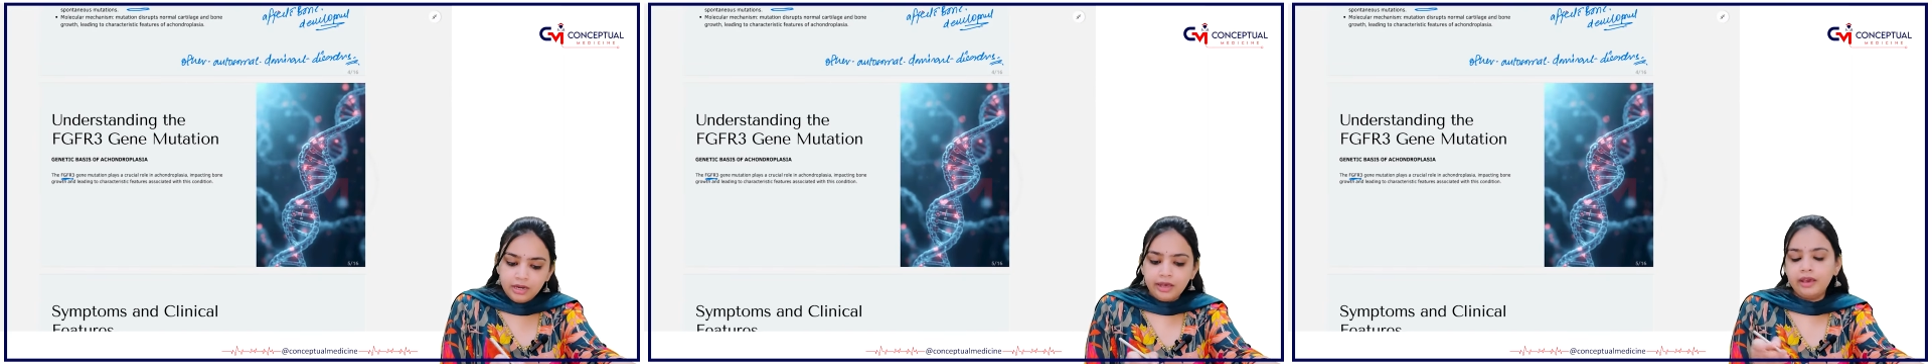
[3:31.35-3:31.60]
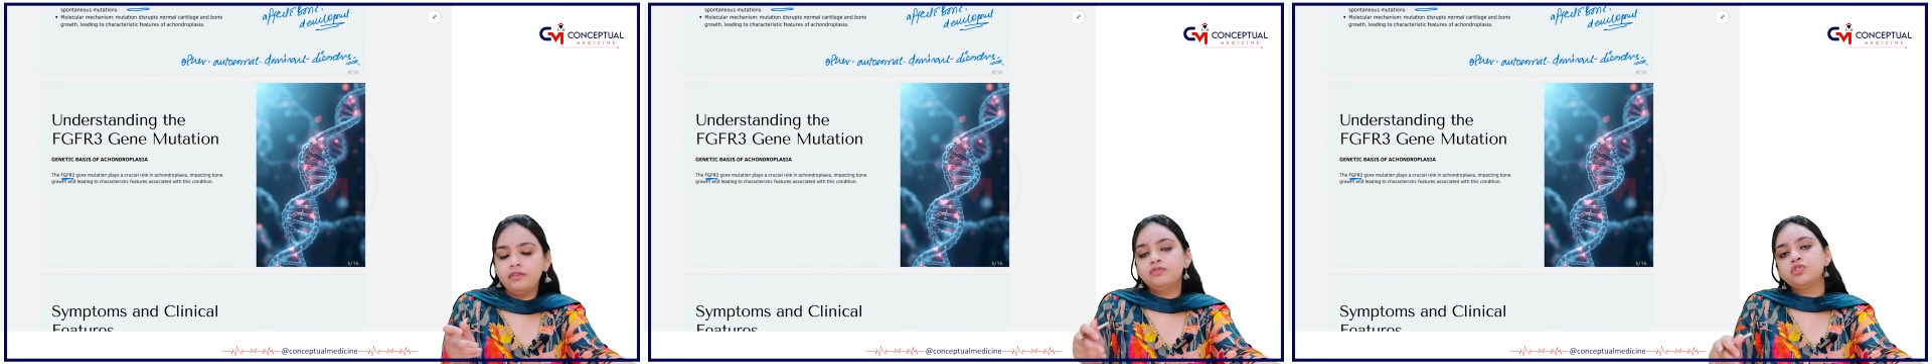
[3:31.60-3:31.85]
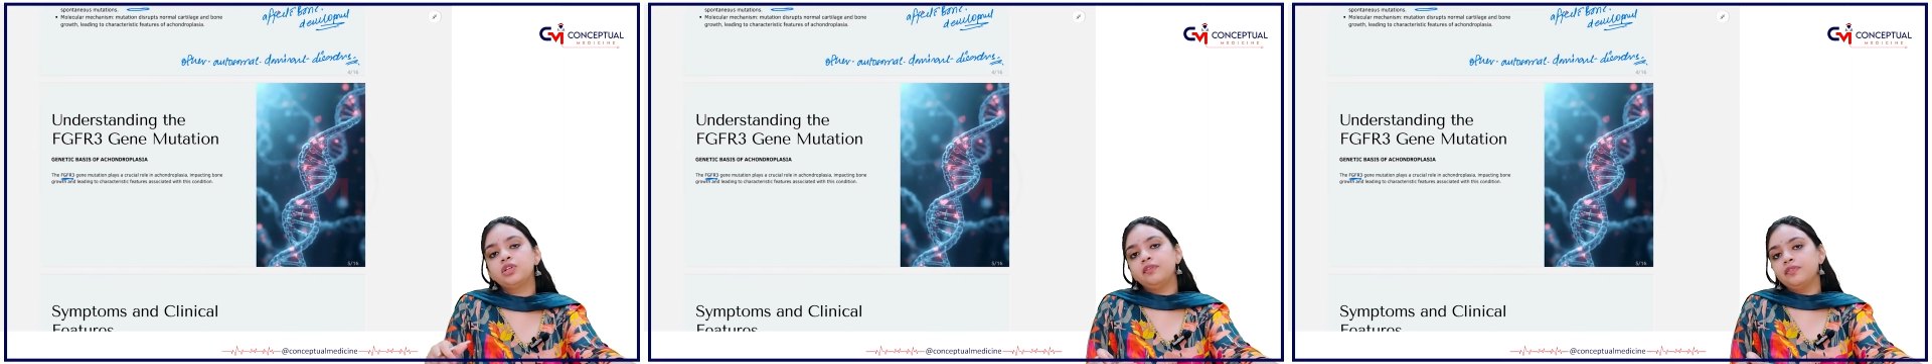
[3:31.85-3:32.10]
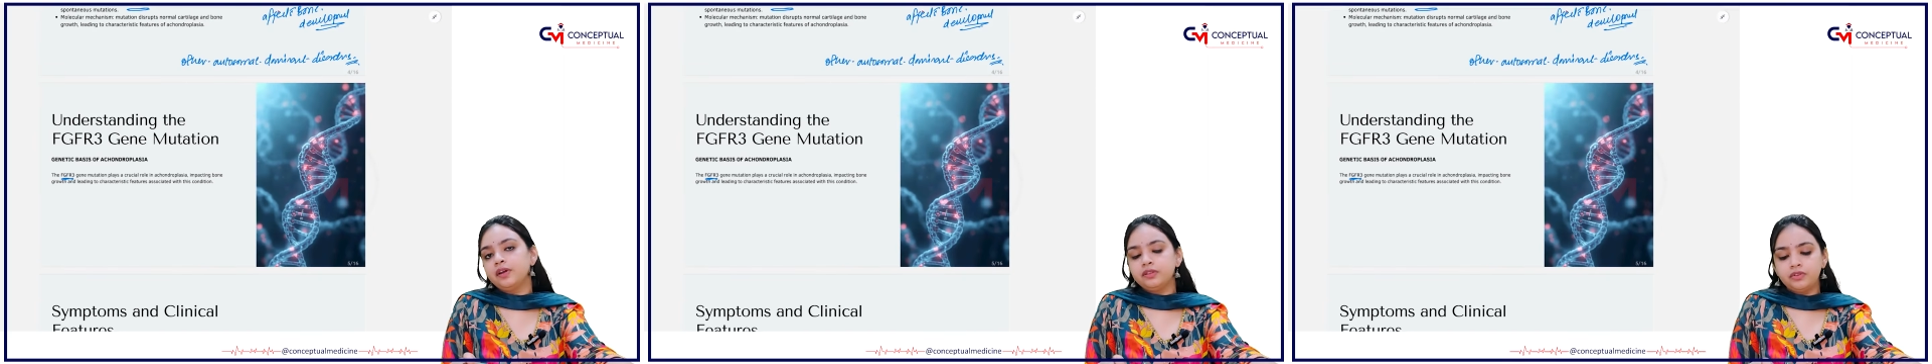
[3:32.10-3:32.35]

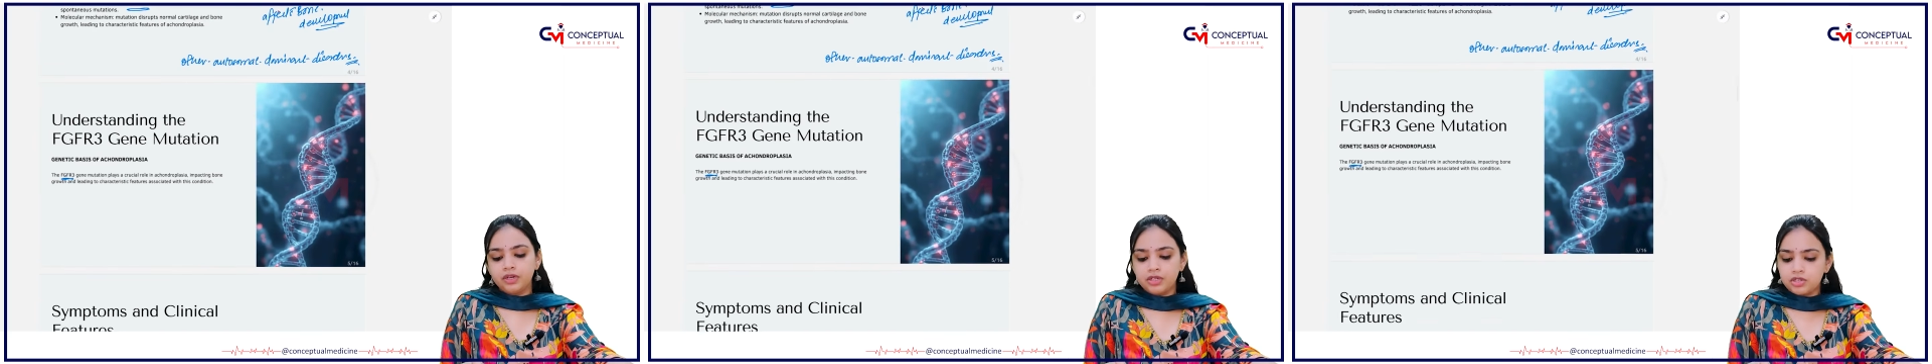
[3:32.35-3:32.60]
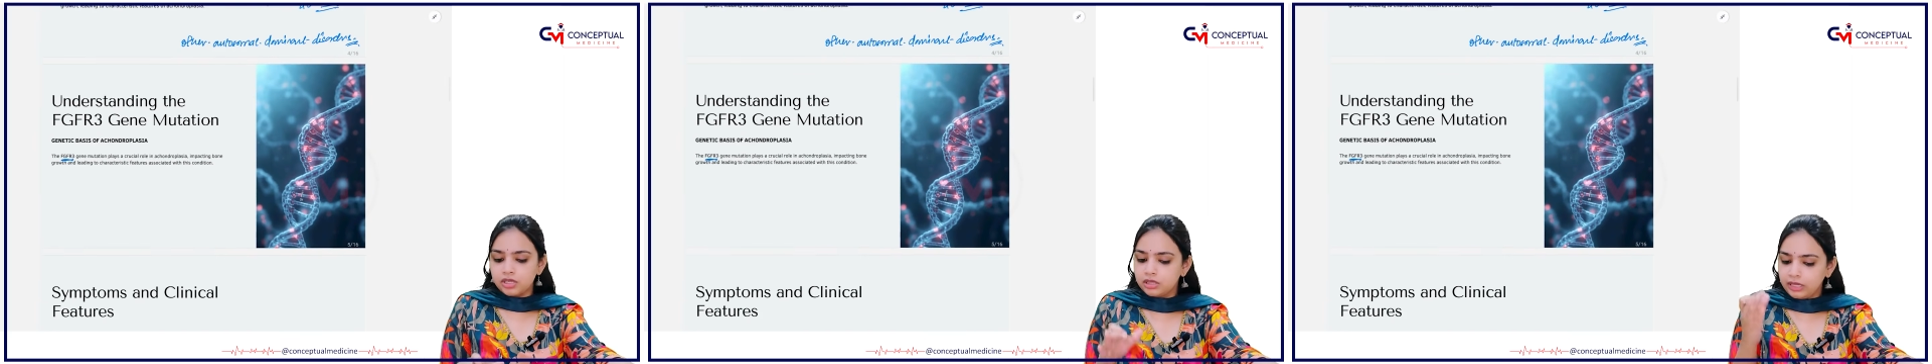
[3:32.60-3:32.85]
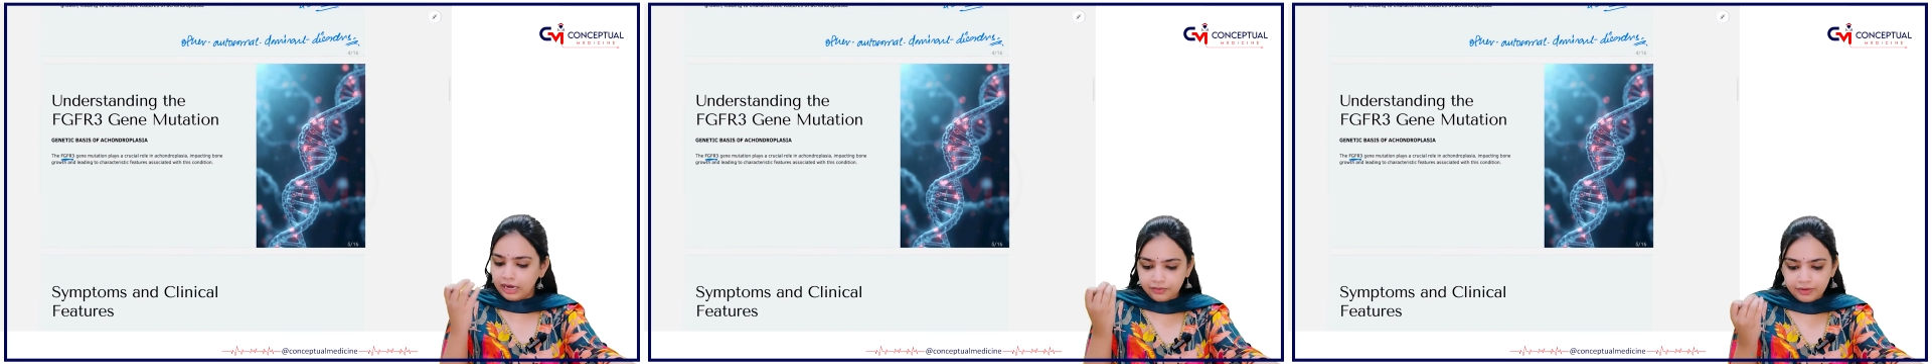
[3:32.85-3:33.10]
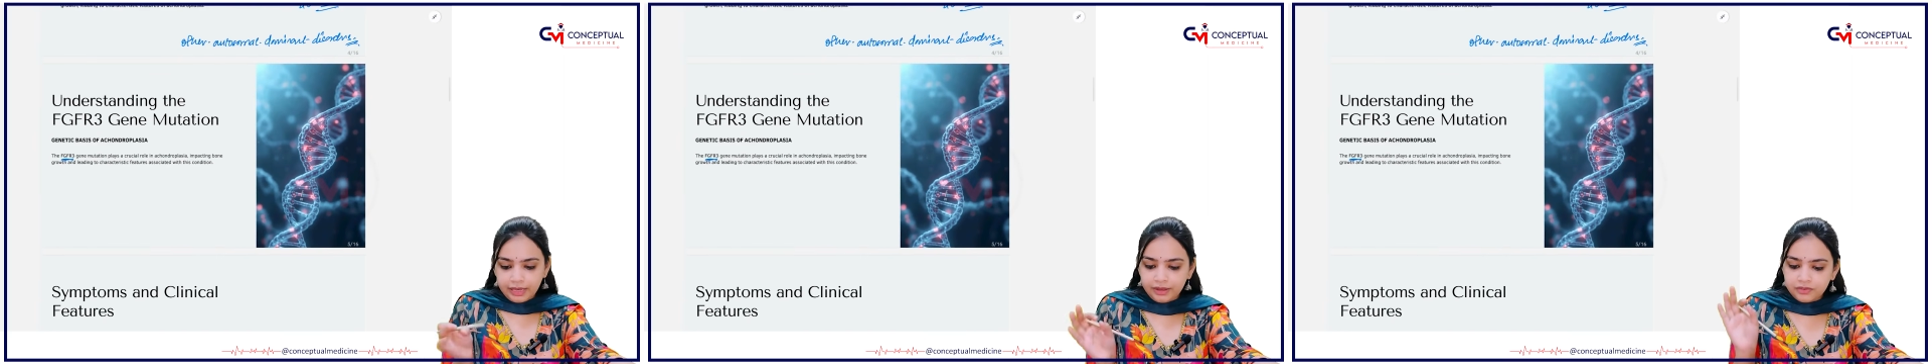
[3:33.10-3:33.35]
FGFR3 gene that
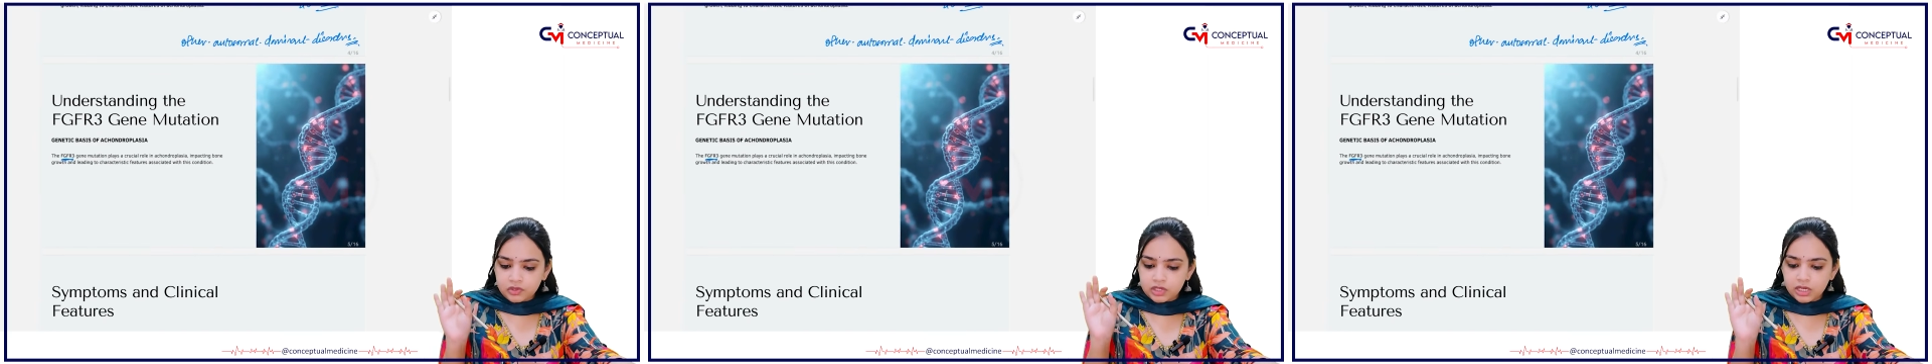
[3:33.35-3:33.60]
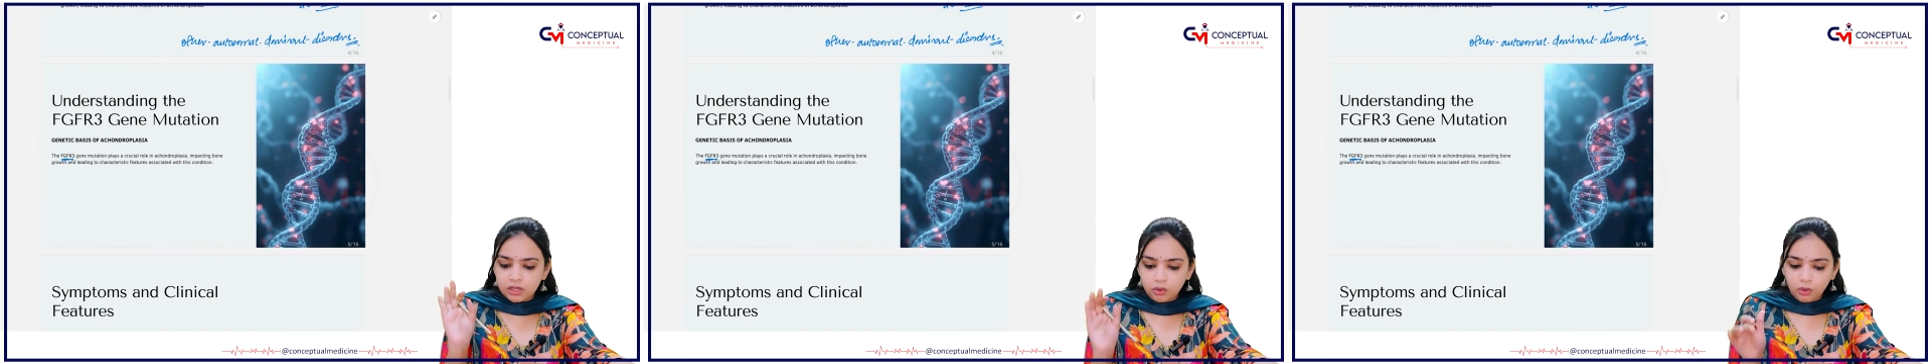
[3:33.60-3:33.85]
we have seen.